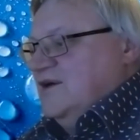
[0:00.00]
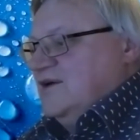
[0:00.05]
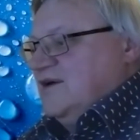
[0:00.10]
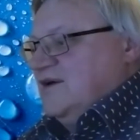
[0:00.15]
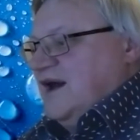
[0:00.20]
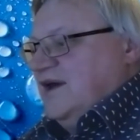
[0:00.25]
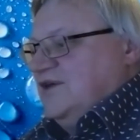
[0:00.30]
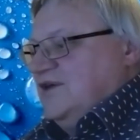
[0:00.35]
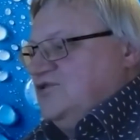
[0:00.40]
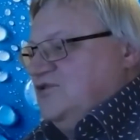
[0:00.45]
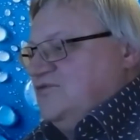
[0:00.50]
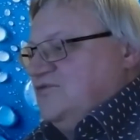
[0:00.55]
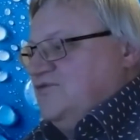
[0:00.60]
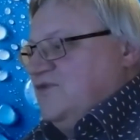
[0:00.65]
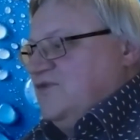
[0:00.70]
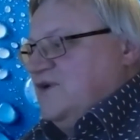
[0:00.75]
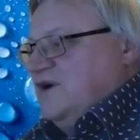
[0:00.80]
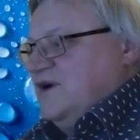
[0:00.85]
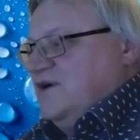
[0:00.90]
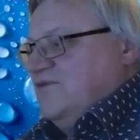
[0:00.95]
kind of
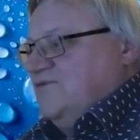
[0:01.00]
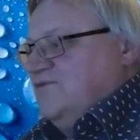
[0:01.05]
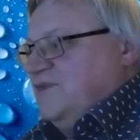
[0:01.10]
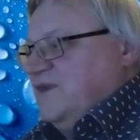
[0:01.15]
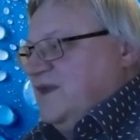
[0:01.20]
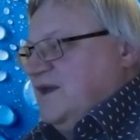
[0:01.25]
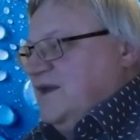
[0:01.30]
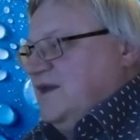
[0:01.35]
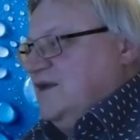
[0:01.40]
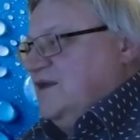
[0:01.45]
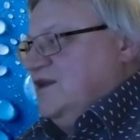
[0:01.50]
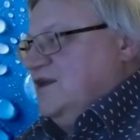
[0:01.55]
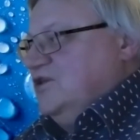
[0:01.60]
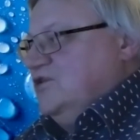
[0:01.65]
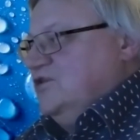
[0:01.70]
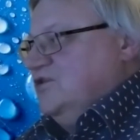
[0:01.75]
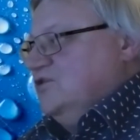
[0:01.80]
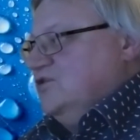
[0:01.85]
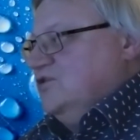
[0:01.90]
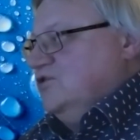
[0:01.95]

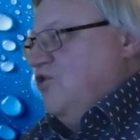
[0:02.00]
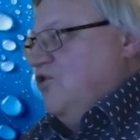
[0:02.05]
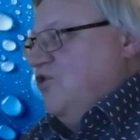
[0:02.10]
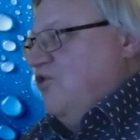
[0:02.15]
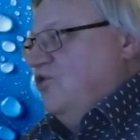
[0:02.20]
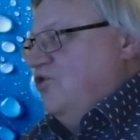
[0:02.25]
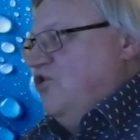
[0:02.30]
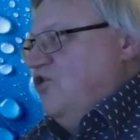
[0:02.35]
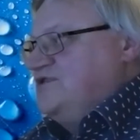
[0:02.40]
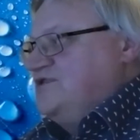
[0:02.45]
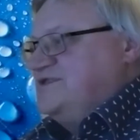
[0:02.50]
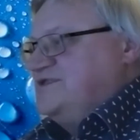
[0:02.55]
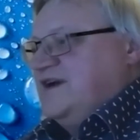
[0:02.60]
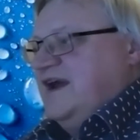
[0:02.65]
low loss